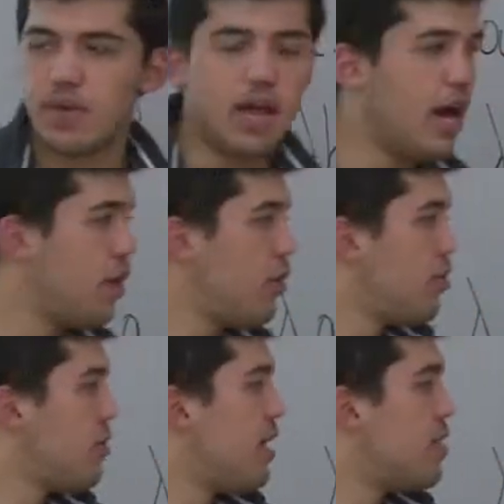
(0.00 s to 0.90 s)
How do you
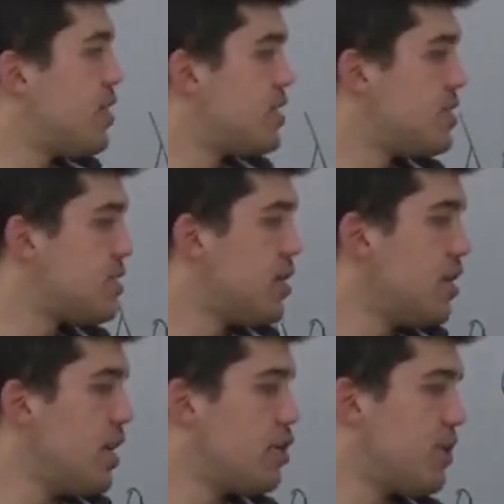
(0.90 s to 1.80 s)
know that this
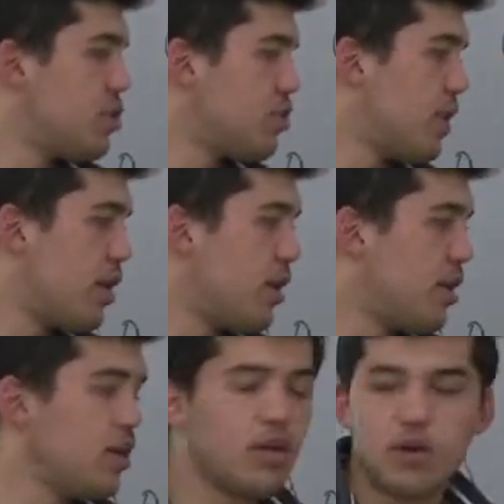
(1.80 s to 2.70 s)
expression right
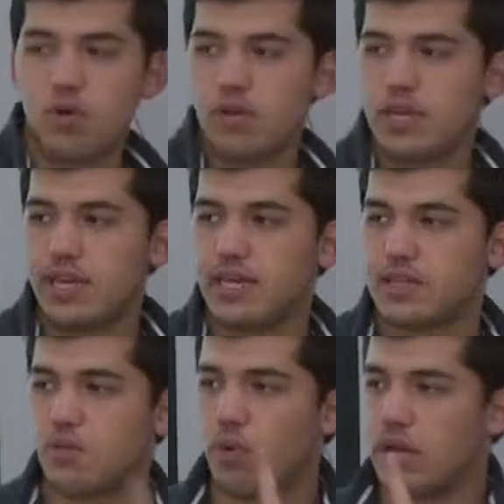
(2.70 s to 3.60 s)
here only takes
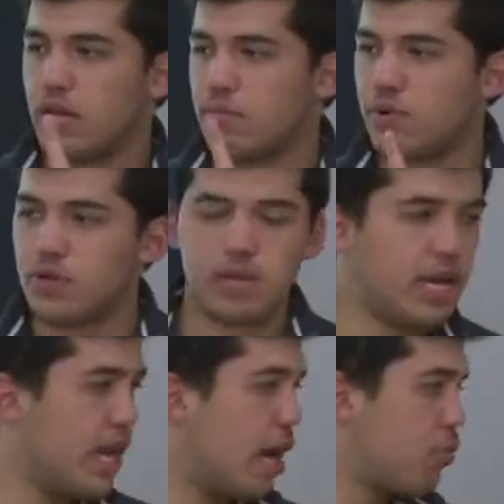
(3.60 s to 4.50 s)
in 1 input
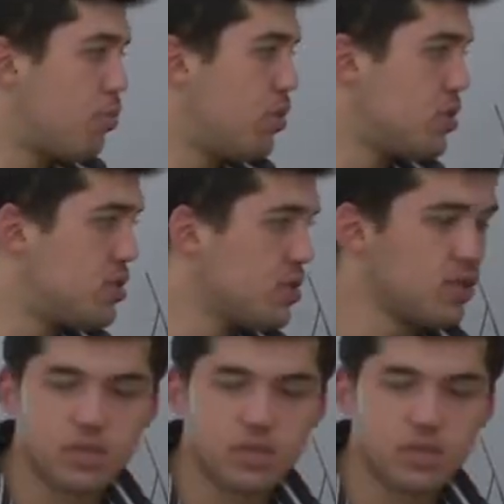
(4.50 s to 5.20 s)
and outputs